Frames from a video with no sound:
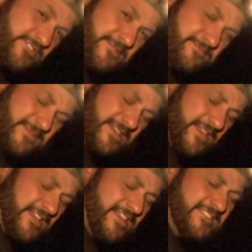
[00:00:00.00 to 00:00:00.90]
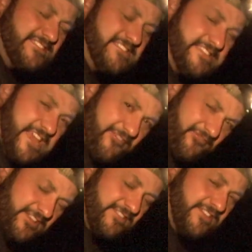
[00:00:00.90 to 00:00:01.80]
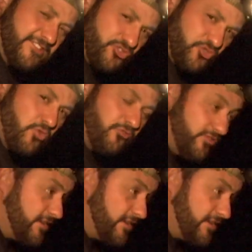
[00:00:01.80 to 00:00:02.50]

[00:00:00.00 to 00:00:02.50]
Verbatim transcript: in him is definitely a trophy